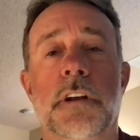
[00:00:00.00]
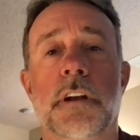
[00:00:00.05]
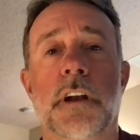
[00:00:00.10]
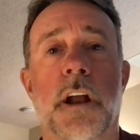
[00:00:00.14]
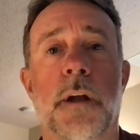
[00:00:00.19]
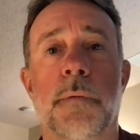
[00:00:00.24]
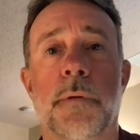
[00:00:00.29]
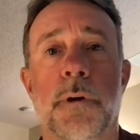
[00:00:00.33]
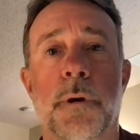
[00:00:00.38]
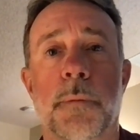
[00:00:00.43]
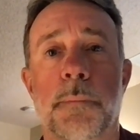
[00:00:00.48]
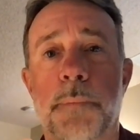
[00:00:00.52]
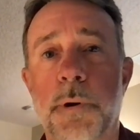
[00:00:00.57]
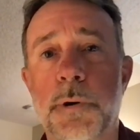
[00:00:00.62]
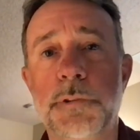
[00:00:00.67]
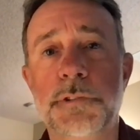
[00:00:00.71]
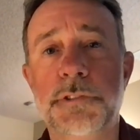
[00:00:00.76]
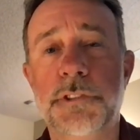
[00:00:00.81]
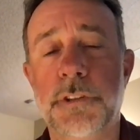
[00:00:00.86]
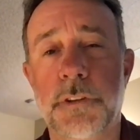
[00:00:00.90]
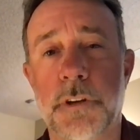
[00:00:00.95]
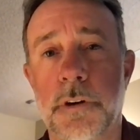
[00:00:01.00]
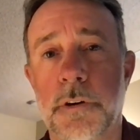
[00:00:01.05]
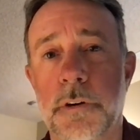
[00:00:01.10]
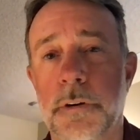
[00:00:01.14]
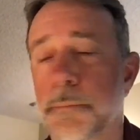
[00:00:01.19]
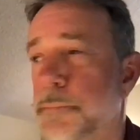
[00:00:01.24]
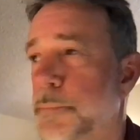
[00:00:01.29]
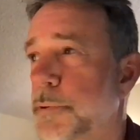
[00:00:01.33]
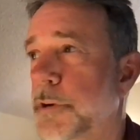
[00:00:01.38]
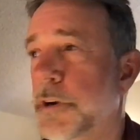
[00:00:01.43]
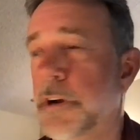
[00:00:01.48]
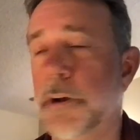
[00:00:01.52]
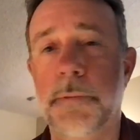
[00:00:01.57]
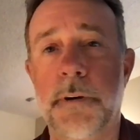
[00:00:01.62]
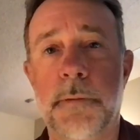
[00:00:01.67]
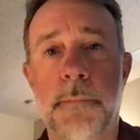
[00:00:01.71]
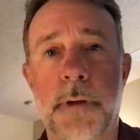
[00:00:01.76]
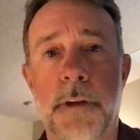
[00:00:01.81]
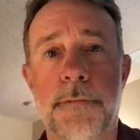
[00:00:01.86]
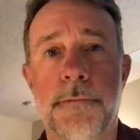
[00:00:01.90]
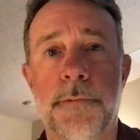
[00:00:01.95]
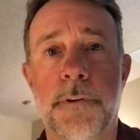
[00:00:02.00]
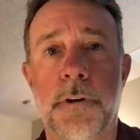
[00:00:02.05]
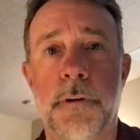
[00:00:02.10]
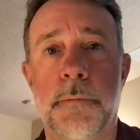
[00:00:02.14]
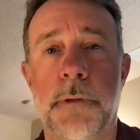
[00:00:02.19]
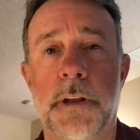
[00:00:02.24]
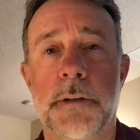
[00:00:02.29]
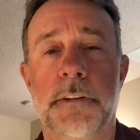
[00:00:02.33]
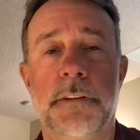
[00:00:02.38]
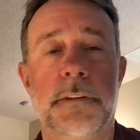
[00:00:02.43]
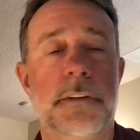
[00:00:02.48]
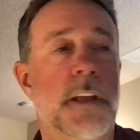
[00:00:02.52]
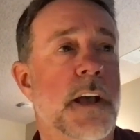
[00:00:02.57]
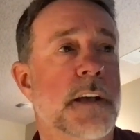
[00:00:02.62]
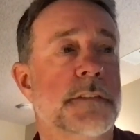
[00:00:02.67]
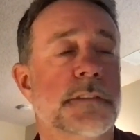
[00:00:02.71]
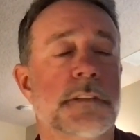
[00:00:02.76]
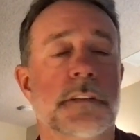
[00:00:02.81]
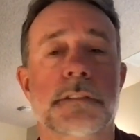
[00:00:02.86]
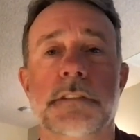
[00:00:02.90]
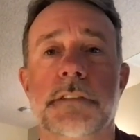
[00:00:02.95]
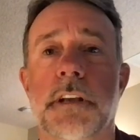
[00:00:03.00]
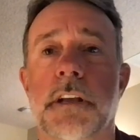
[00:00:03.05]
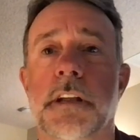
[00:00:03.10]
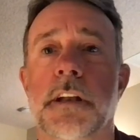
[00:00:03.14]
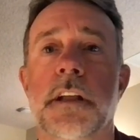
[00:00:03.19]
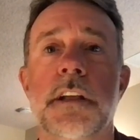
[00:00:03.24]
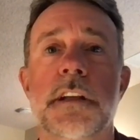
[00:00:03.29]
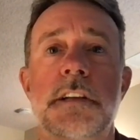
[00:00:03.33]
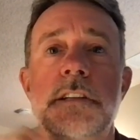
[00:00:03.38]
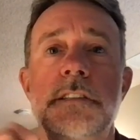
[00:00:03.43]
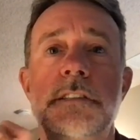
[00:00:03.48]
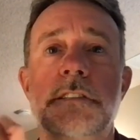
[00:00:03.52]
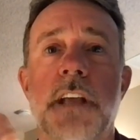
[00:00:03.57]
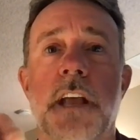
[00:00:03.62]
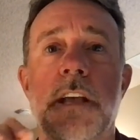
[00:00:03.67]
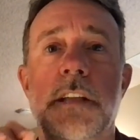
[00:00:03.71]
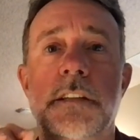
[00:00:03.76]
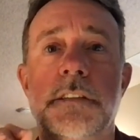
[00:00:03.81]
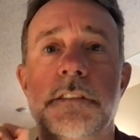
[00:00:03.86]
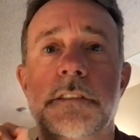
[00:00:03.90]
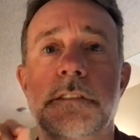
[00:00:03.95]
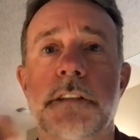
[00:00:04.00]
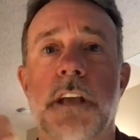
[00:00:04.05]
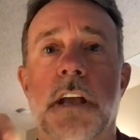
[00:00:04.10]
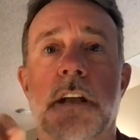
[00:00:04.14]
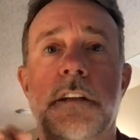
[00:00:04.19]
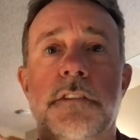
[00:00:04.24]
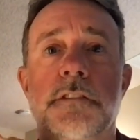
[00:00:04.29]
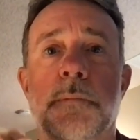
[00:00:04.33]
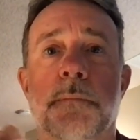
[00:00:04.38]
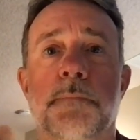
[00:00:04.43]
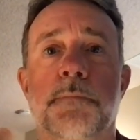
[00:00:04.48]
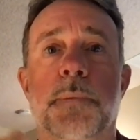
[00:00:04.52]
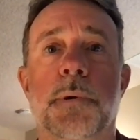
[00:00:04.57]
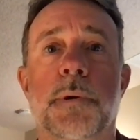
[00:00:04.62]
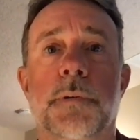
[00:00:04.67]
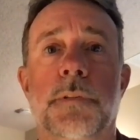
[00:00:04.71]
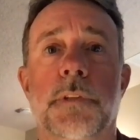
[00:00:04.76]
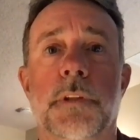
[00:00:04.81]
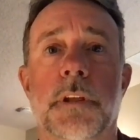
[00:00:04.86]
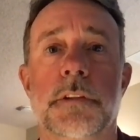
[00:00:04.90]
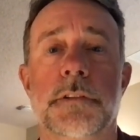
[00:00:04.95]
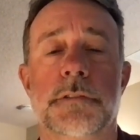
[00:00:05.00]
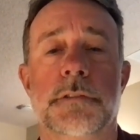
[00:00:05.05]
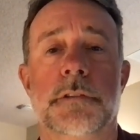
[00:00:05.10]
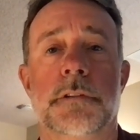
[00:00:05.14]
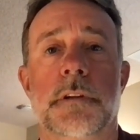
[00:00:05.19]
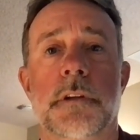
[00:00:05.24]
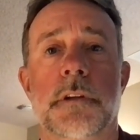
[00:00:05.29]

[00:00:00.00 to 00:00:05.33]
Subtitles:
And I wrote a post-it note and put it above my phone on my desk and said, 10 seconds of boldness.